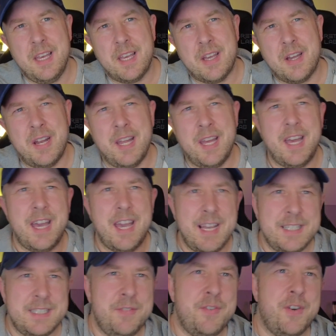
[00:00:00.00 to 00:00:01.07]
kind of
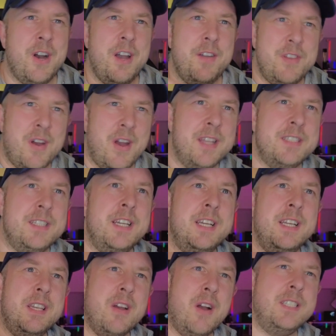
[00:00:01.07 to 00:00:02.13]
85,
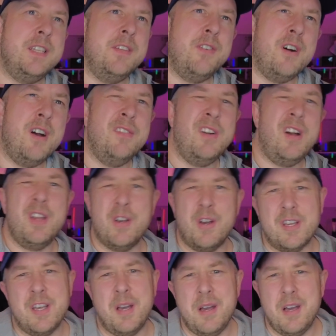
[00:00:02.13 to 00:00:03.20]
90, 95, only
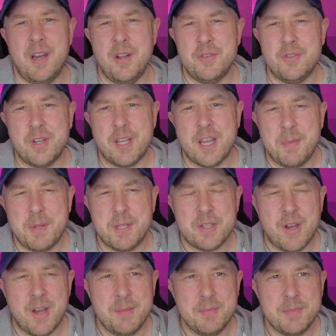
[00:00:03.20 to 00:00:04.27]
got 100 a couple of
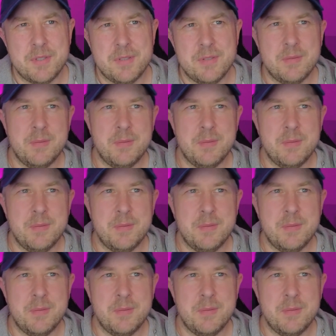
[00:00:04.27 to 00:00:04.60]
times.